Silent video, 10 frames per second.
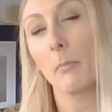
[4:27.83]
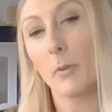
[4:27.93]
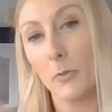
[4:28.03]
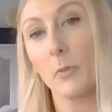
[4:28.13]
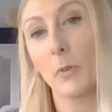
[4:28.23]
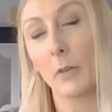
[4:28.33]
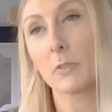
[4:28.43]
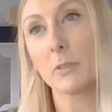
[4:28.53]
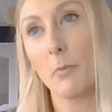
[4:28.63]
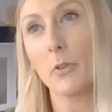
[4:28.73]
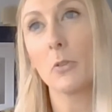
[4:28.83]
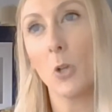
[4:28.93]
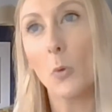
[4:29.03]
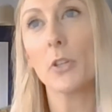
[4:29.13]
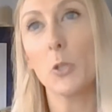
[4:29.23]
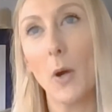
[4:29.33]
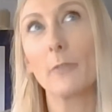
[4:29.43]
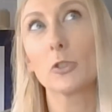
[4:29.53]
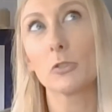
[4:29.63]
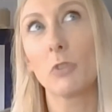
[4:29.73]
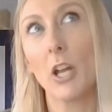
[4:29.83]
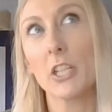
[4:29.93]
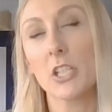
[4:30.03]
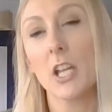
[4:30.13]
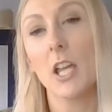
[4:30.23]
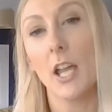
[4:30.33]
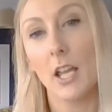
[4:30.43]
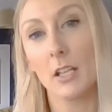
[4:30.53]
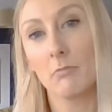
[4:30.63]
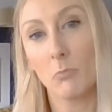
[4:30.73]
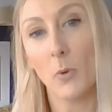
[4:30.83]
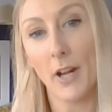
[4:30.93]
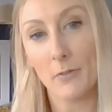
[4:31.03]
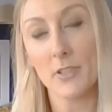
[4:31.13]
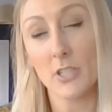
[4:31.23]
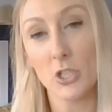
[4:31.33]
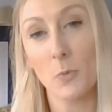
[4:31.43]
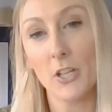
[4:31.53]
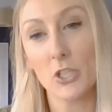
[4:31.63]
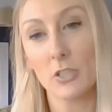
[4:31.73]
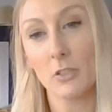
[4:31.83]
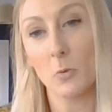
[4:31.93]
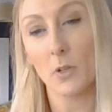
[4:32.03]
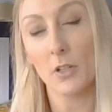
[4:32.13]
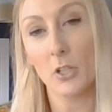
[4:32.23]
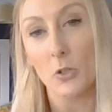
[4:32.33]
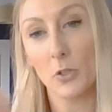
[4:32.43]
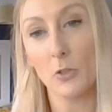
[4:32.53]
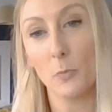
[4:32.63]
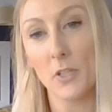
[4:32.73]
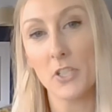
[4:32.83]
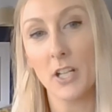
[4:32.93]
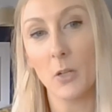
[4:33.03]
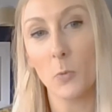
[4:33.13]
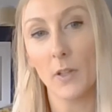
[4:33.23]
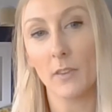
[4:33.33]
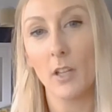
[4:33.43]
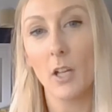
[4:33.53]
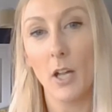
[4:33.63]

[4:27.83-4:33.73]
Feels like for some of you, know that you have done right in whatever situation you've been dealing with